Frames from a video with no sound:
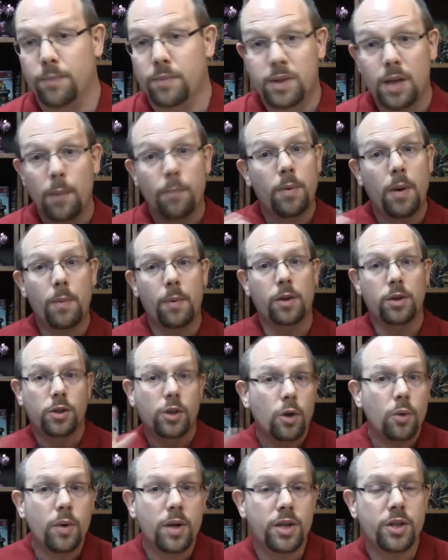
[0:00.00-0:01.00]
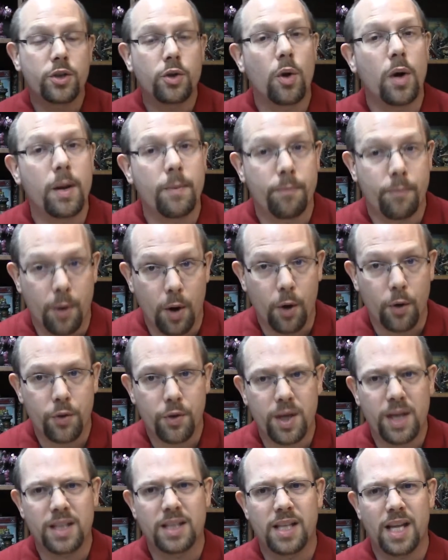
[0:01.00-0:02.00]
Some people do enjoy both
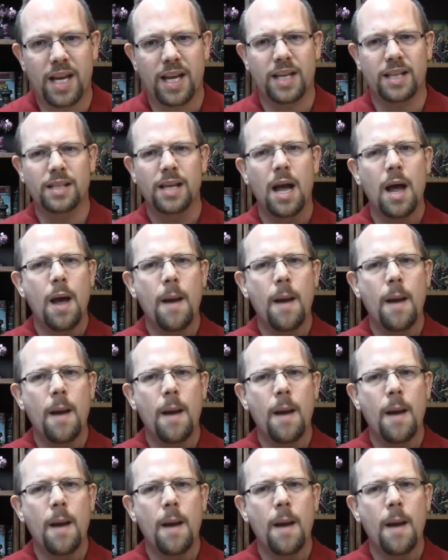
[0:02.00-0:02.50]
these things,